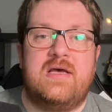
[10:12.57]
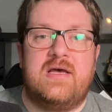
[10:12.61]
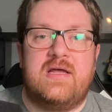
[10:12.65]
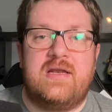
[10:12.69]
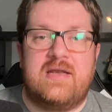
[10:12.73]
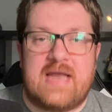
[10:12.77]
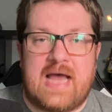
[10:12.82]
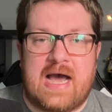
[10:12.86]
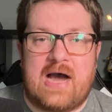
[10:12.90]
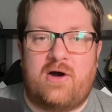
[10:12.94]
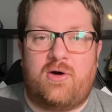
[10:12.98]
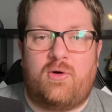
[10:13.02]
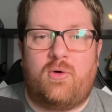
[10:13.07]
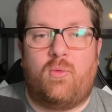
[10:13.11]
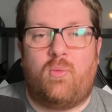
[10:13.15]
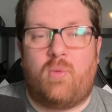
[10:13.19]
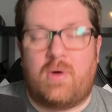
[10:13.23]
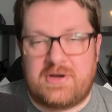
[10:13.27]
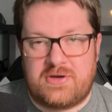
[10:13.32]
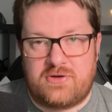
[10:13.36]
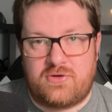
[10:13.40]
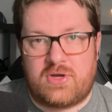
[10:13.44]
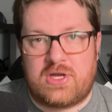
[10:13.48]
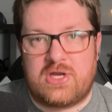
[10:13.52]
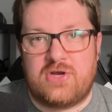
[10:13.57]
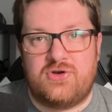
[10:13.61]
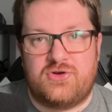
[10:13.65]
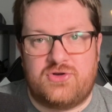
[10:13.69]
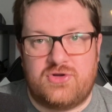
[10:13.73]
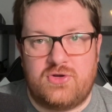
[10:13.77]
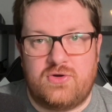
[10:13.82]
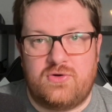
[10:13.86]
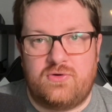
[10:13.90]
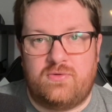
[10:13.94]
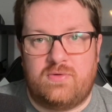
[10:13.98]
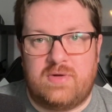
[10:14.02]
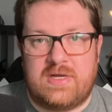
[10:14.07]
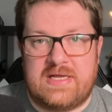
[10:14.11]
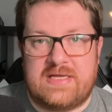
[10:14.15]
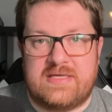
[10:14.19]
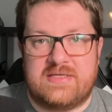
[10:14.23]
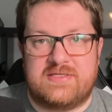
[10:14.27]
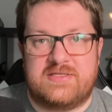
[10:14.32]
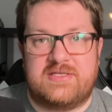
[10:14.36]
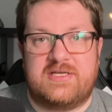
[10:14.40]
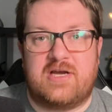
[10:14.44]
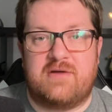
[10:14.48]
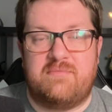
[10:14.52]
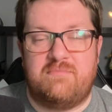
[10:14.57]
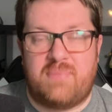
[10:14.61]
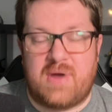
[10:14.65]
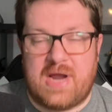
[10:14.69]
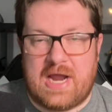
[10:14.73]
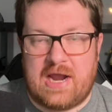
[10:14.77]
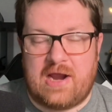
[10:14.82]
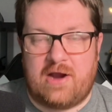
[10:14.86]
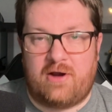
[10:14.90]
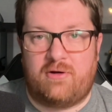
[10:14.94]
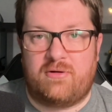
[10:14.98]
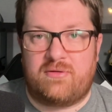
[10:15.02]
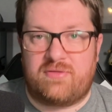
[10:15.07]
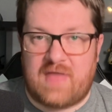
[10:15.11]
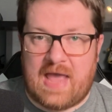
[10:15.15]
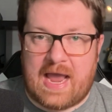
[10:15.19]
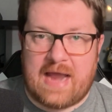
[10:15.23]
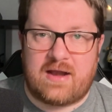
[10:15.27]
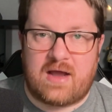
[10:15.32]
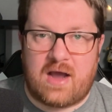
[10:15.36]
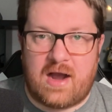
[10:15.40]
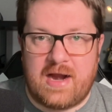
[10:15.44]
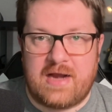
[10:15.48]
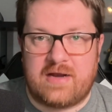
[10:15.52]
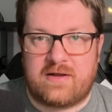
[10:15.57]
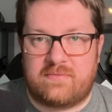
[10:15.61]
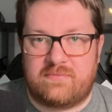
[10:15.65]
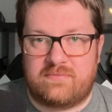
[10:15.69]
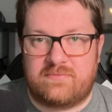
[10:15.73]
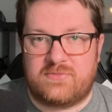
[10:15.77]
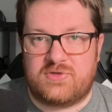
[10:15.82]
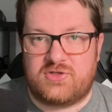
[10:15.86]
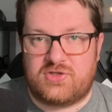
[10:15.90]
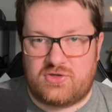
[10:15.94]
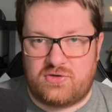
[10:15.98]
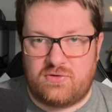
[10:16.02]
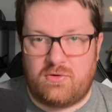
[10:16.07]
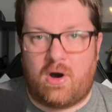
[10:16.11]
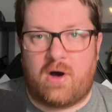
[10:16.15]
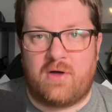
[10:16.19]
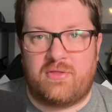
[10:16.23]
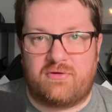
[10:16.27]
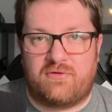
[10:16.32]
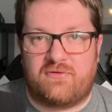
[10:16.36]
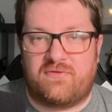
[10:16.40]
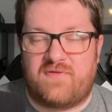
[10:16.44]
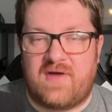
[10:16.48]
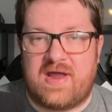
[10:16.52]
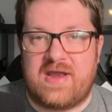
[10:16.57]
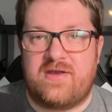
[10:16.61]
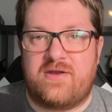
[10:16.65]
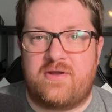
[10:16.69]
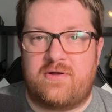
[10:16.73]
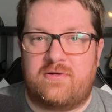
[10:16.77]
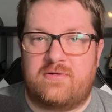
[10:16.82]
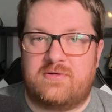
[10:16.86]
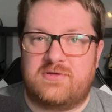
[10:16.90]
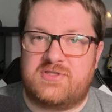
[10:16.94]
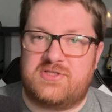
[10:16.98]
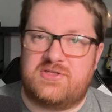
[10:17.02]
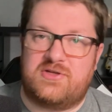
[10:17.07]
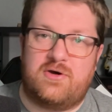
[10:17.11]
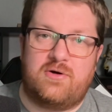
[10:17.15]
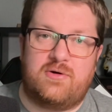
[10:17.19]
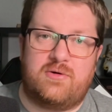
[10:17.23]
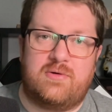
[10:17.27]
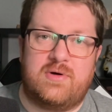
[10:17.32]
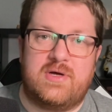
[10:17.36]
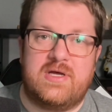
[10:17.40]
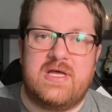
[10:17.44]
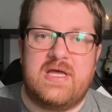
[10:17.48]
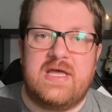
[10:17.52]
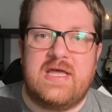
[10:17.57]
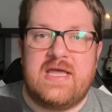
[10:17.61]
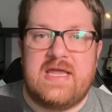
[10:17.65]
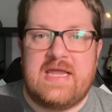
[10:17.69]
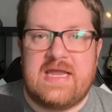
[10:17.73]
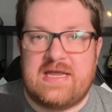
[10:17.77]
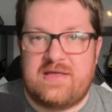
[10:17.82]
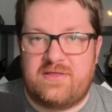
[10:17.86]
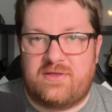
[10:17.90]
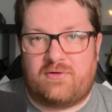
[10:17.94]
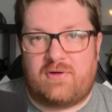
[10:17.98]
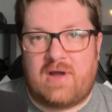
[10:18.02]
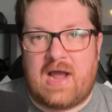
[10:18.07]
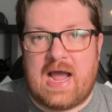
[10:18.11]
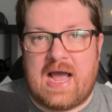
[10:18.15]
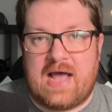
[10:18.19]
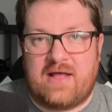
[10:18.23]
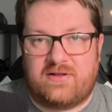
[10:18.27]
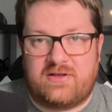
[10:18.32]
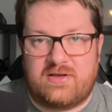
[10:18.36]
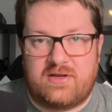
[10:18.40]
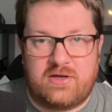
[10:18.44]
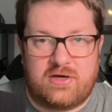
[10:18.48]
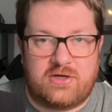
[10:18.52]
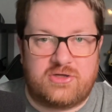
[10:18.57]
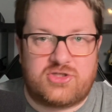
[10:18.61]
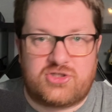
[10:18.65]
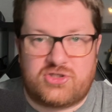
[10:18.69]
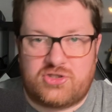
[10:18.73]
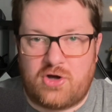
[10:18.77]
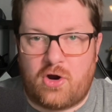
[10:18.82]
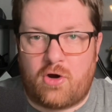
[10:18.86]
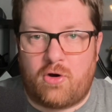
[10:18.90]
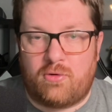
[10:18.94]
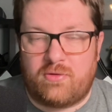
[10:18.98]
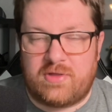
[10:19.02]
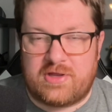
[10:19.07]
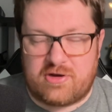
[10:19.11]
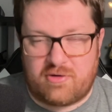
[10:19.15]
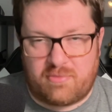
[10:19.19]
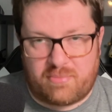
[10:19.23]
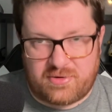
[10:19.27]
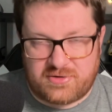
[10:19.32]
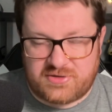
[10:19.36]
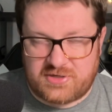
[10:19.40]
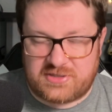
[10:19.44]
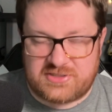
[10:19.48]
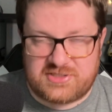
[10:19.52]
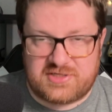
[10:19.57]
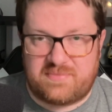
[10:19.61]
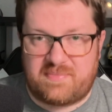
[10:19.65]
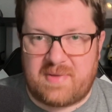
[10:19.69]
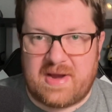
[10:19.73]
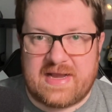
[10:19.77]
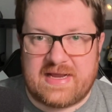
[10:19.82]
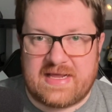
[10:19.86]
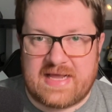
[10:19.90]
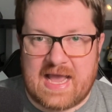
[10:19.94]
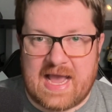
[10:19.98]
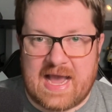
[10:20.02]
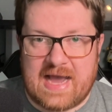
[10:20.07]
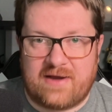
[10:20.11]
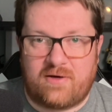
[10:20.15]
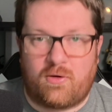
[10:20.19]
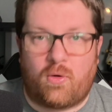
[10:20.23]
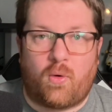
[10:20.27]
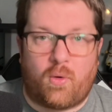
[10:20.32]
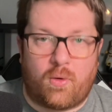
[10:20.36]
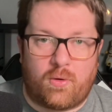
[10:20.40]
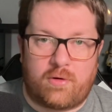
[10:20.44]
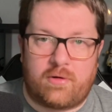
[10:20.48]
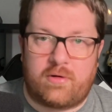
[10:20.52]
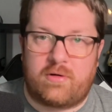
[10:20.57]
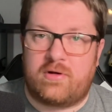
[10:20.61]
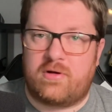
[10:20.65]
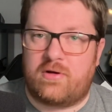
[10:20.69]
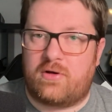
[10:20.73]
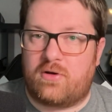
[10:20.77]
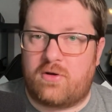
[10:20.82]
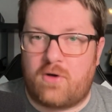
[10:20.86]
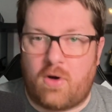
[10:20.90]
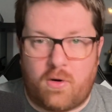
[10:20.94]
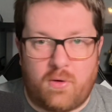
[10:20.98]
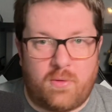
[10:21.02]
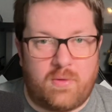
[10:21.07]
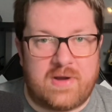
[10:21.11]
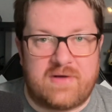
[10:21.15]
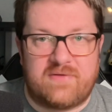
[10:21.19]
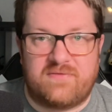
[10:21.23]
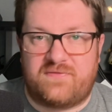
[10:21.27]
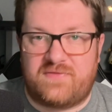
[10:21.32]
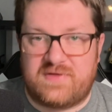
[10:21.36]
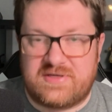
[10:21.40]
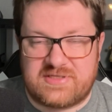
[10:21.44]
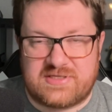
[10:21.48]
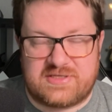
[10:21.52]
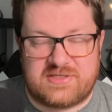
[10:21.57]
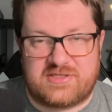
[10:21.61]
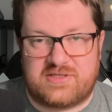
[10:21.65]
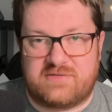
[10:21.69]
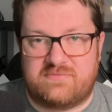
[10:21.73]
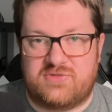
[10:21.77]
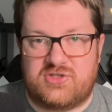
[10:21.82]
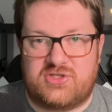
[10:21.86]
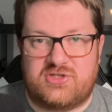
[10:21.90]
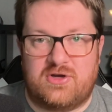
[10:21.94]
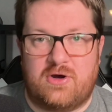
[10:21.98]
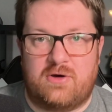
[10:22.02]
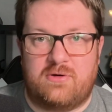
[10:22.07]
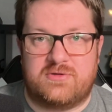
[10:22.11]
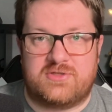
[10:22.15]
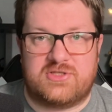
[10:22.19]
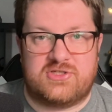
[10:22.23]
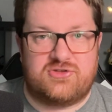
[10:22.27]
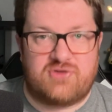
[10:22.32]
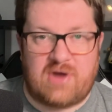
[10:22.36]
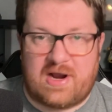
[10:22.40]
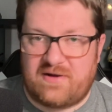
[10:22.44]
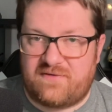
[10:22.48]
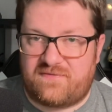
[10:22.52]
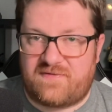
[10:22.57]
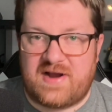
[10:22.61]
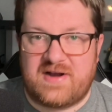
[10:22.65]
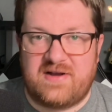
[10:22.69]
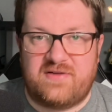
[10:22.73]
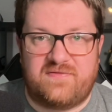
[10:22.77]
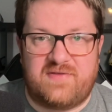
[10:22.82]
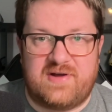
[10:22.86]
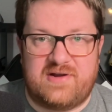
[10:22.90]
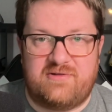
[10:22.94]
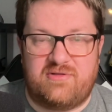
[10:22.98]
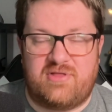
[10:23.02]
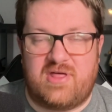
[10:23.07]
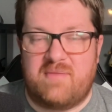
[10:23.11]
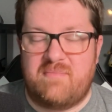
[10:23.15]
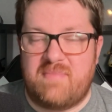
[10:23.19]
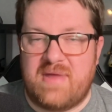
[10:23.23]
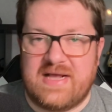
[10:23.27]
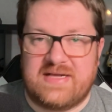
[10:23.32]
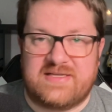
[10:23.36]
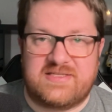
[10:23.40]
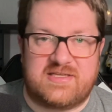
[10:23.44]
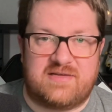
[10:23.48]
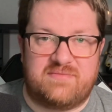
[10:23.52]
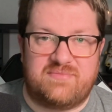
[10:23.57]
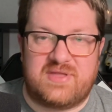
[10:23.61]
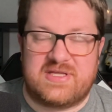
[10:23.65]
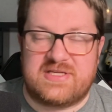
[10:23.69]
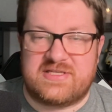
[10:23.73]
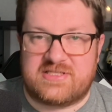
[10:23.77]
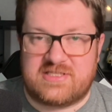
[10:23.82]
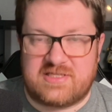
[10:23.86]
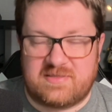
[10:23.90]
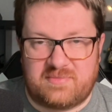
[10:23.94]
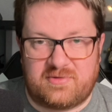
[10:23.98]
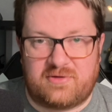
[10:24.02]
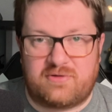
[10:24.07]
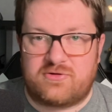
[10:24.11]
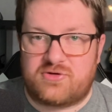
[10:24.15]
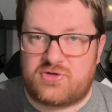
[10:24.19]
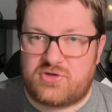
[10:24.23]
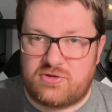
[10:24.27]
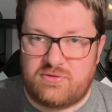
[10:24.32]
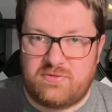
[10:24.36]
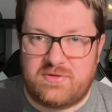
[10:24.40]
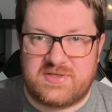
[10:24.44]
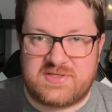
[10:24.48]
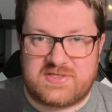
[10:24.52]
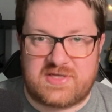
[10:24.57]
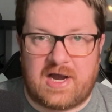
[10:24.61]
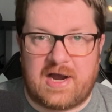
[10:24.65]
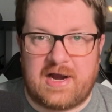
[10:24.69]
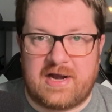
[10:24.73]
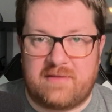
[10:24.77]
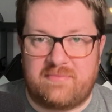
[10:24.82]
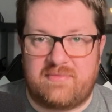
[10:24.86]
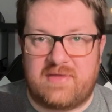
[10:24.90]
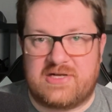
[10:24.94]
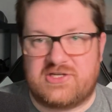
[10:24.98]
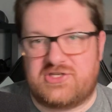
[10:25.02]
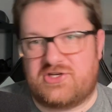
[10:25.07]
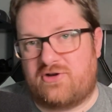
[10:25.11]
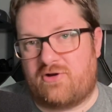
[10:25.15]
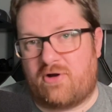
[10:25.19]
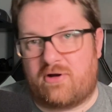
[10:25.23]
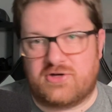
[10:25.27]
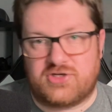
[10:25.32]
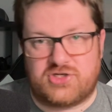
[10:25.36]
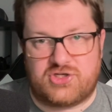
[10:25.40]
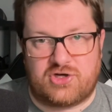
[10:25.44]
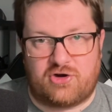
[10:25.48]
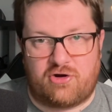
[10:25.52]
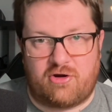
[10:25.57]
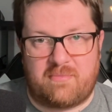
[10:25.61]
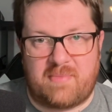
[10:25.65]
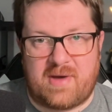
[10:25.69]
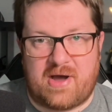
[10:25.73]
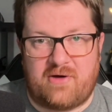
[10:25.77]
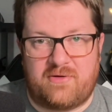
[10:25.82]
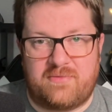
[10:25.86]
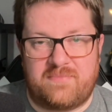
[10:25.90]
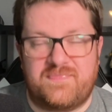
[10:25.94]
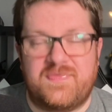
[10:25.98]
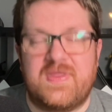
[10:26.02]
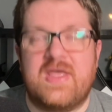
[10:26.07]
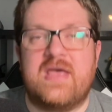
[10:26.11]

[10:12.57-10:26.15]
Now, what you can do is compare that item to other vendors. So either at a show that you're participating at, or go and visit some shows and try to find a vendor that makes something similar to this item that you're unsure about,